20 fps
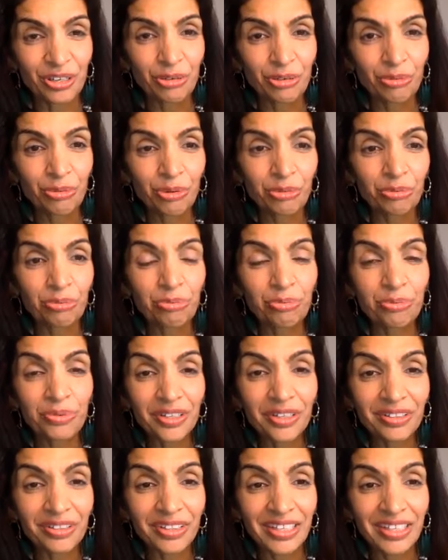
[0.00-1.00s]
were
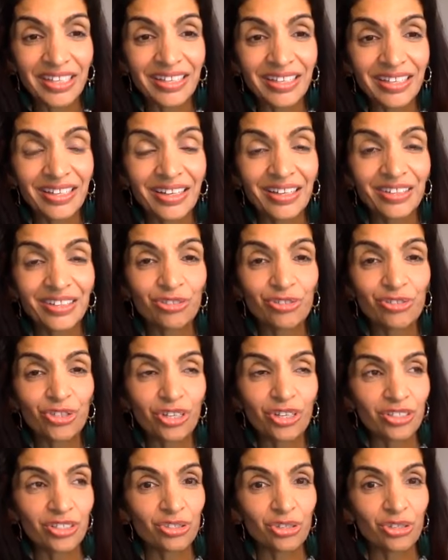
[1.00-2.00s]
really
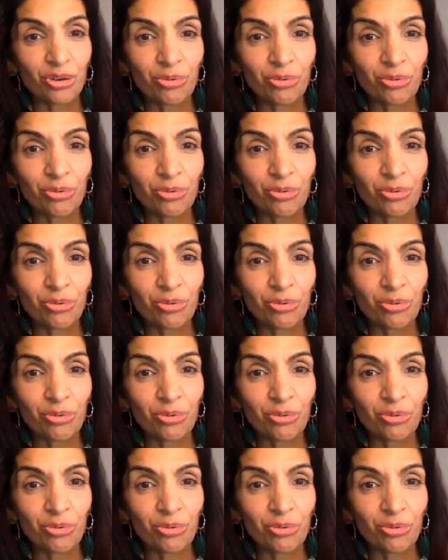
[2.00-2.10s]
just